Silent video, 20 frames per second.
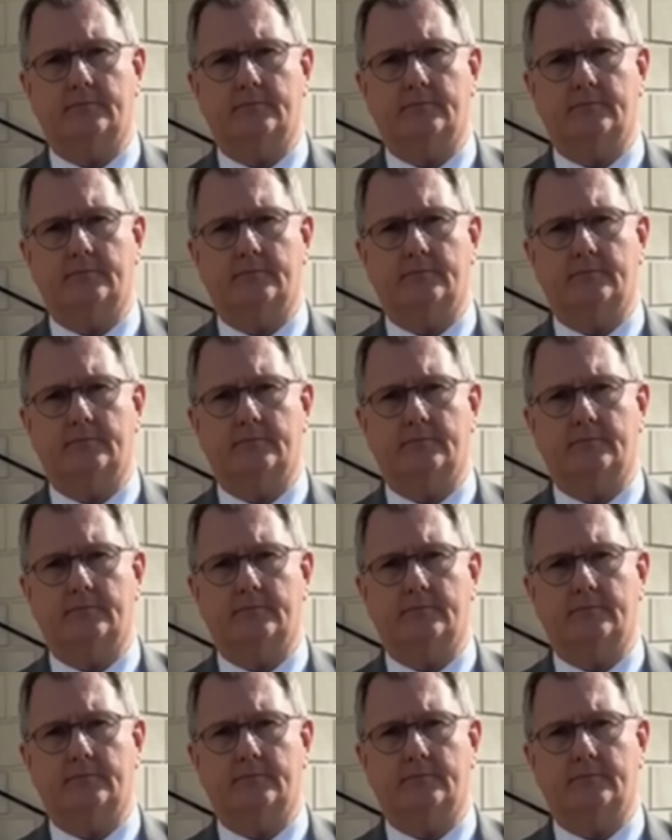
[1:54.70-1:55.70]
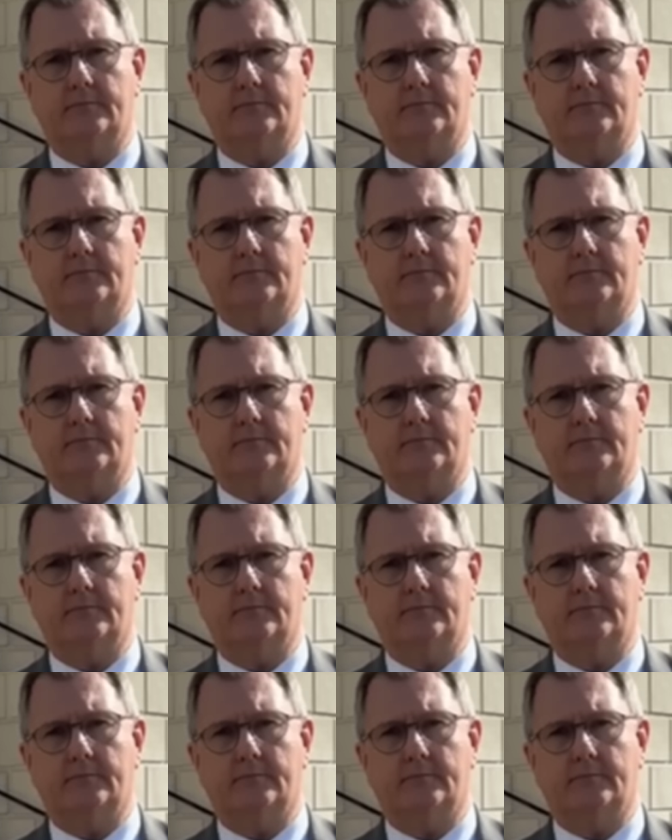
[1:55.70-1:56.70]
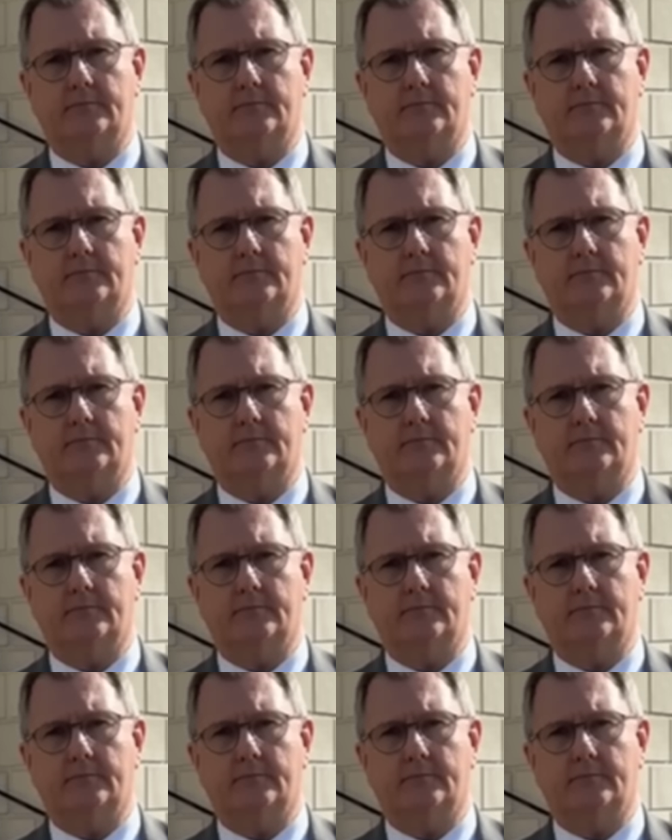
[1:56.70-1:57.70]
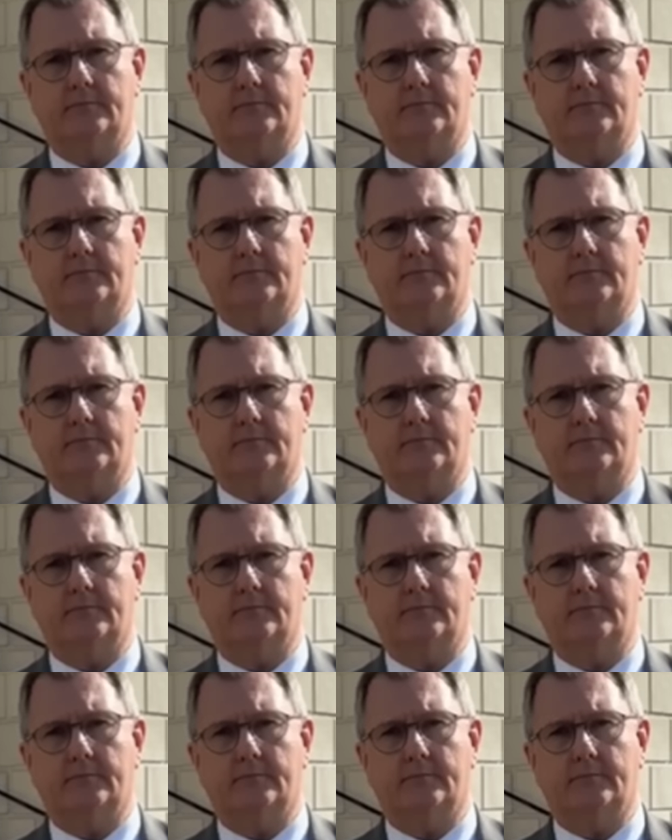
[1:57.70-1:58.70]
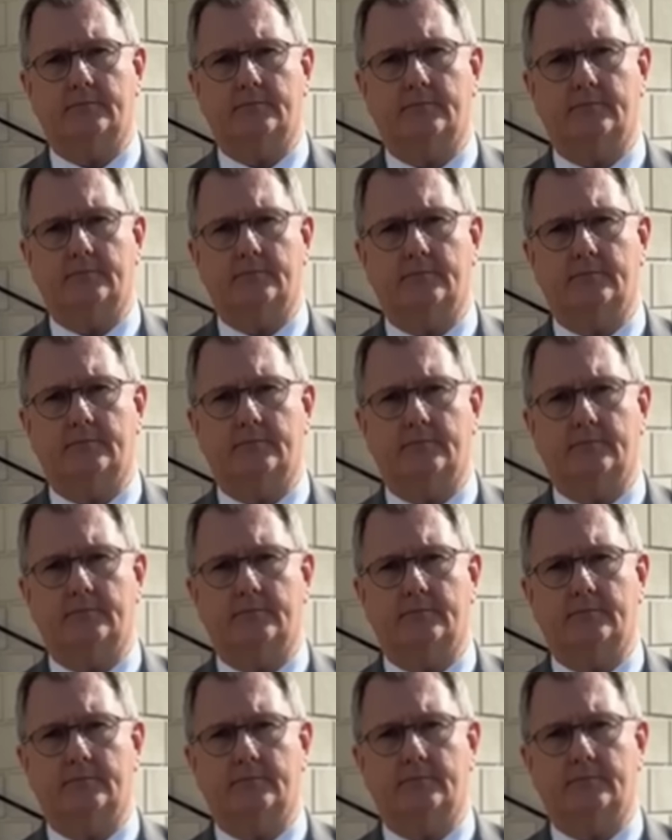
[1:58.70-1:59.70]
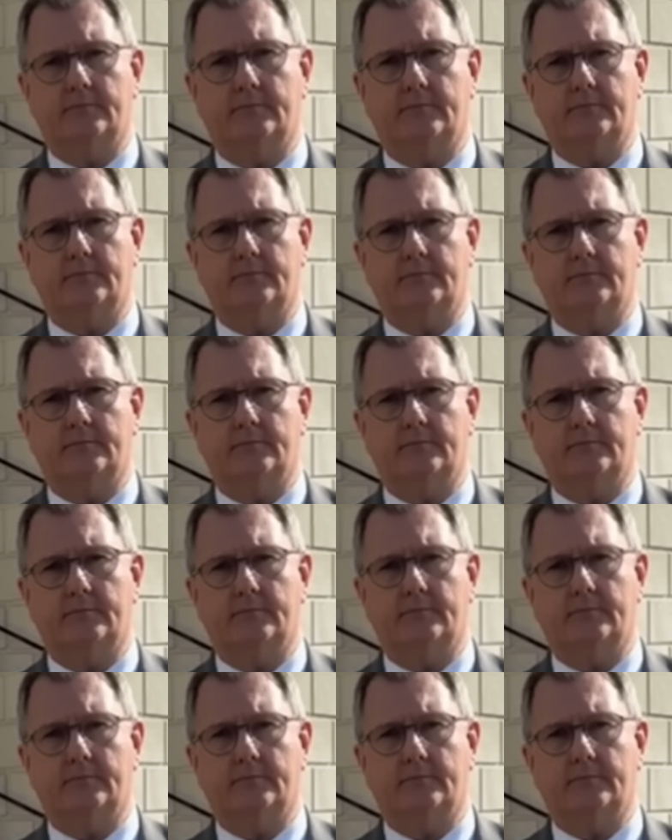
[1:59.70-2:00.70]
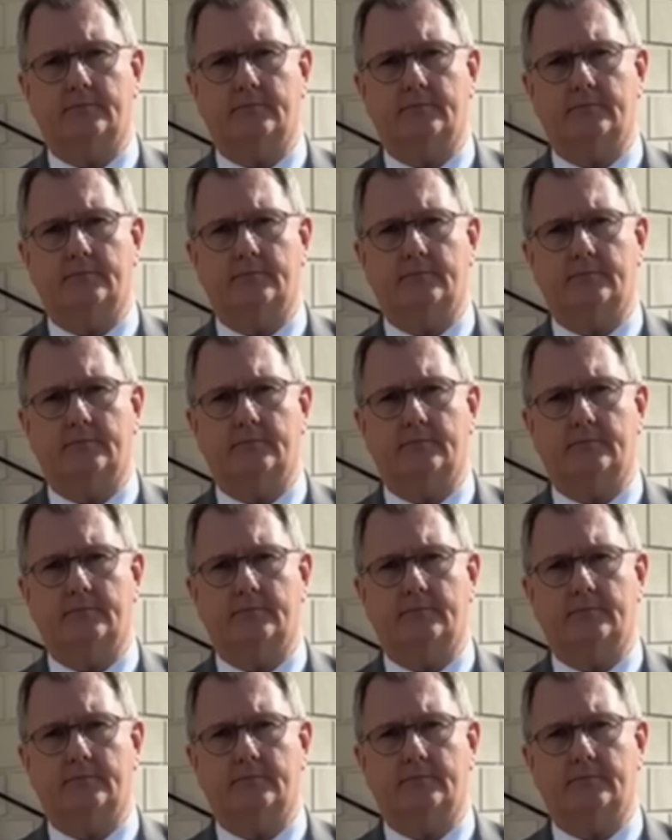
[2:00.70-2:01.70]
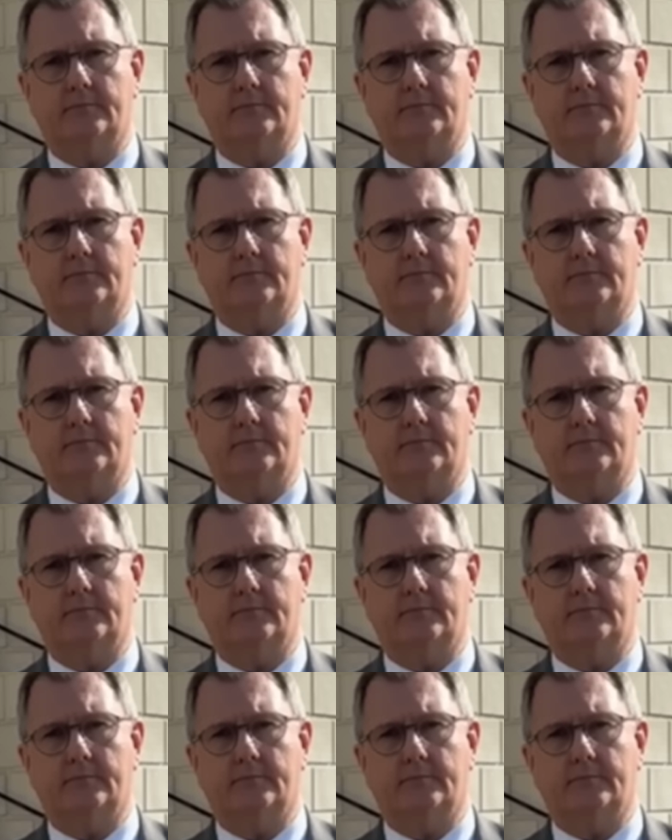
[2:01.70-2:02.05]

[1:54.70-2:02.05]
This is a still picture; no speech is visible.